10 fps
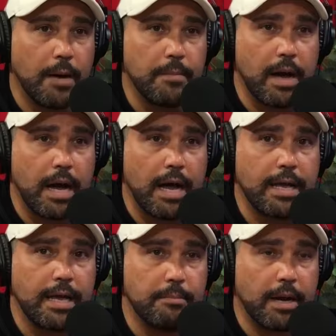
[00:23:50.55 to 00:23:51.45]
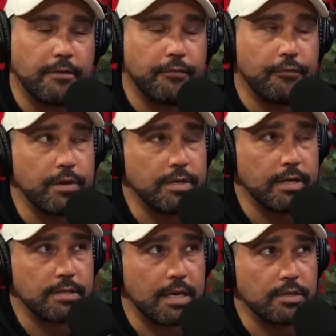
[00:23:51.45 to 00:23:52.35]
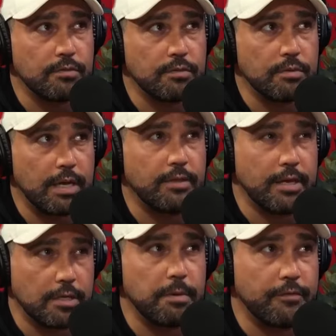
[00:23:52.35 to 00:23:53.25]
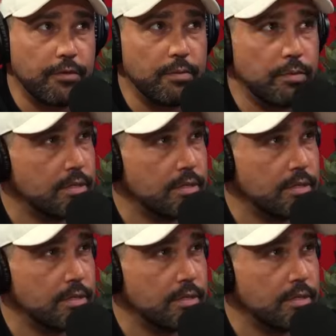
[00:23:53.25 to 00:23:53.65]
we talking? My free testosterone, I think my free was